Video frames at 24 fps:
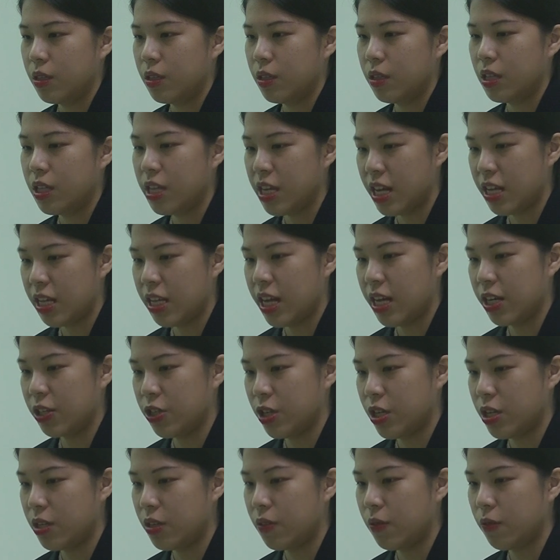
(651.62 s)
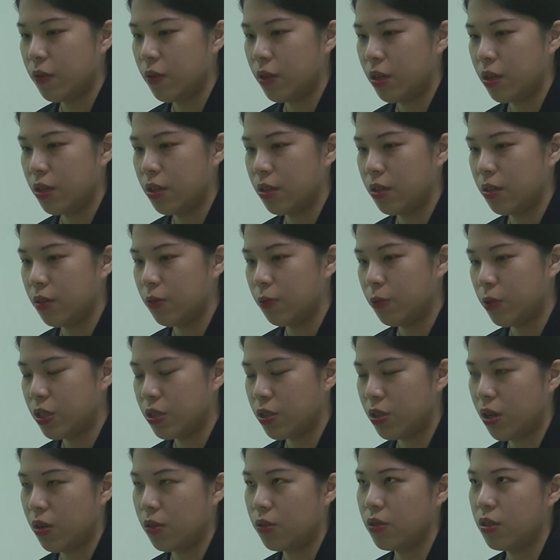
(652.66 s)
the election
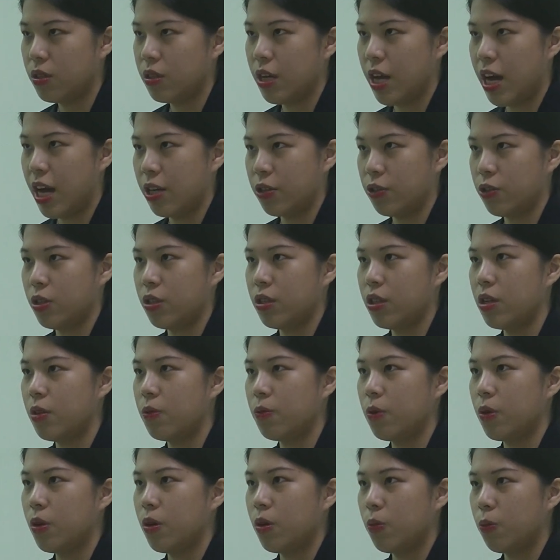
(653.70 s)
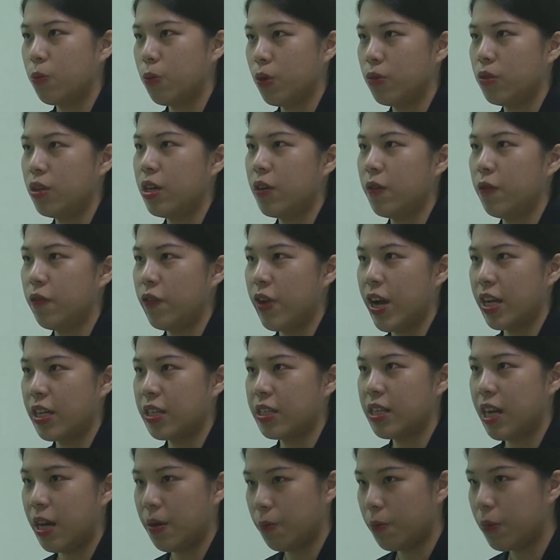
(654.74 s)
results actually won't
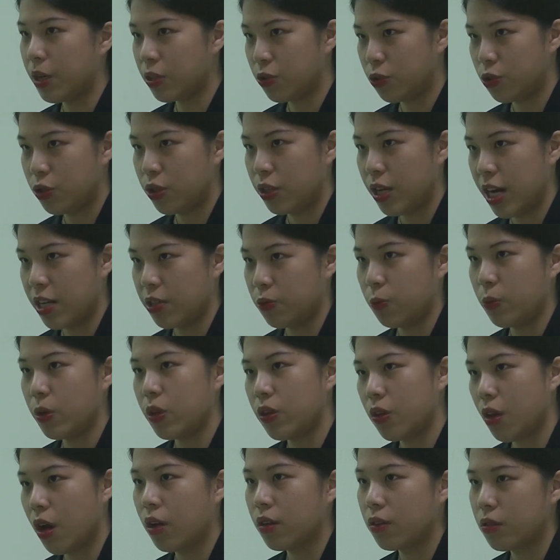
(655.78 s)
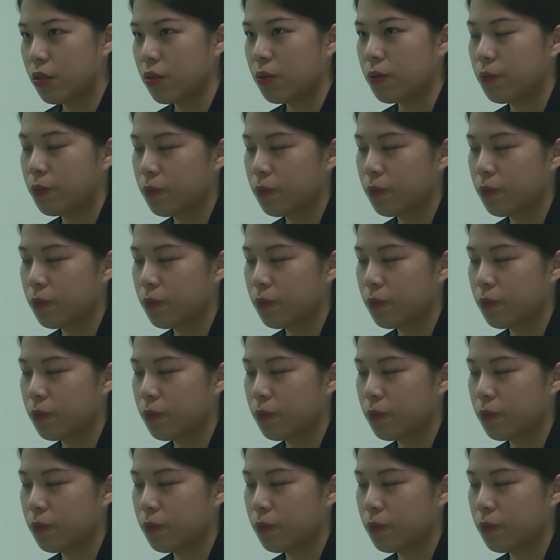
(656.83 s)
affect that much as we thought.